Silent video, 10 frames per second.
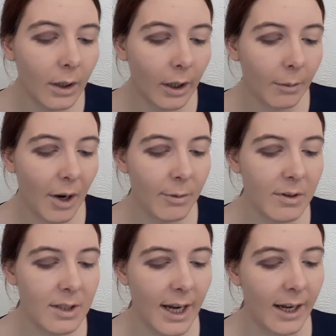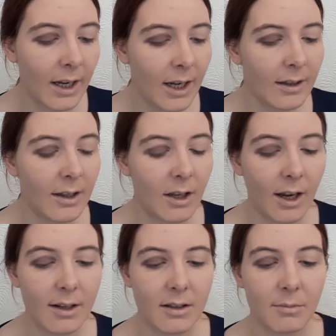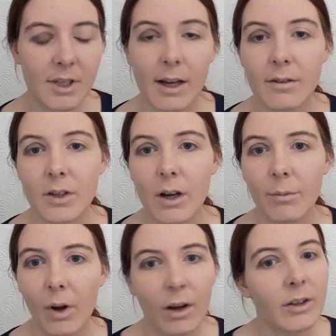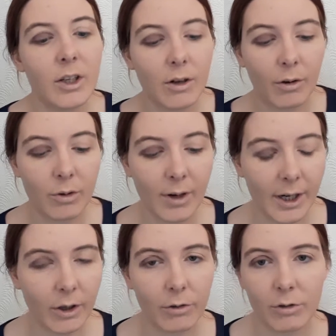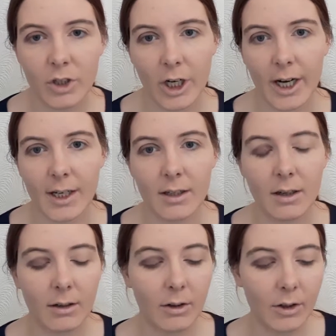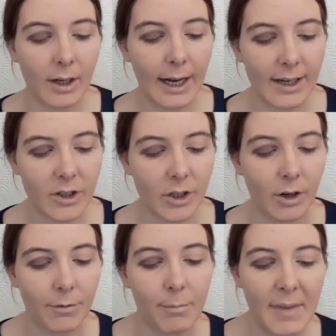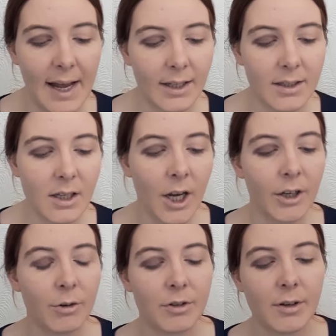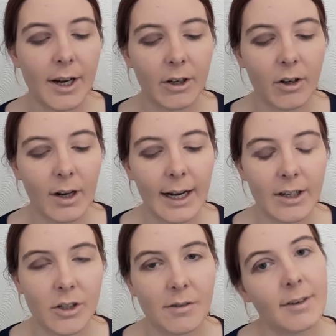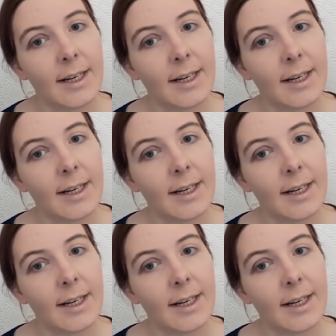I will say that the colours themselves, you know, you get a good shade, a good collection of mattes. You also get a good collection of